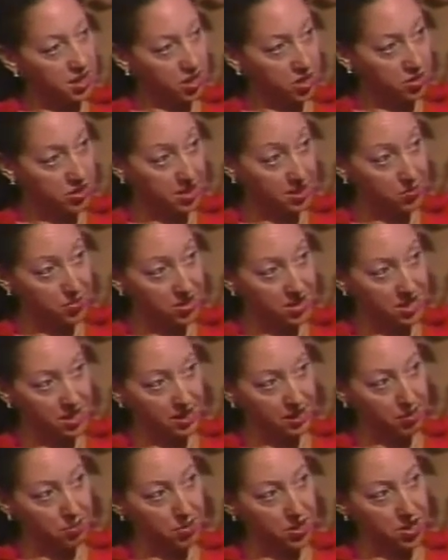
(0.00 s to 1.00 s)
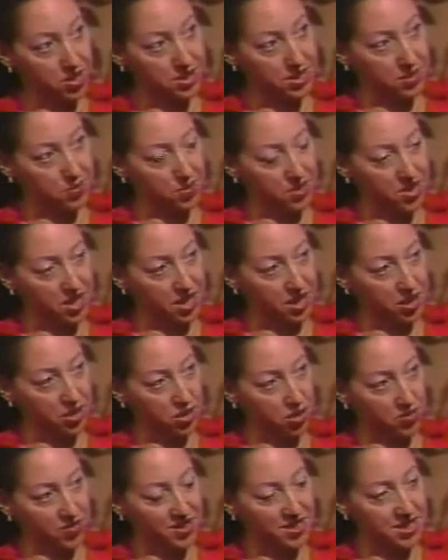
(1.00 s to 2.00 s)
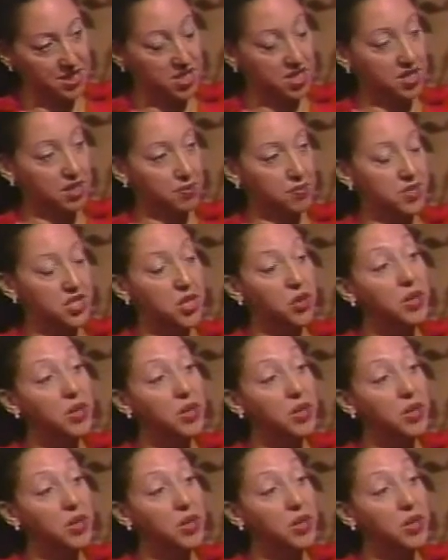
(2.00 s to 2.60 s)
your sympathetic and parasympathetic nervous system.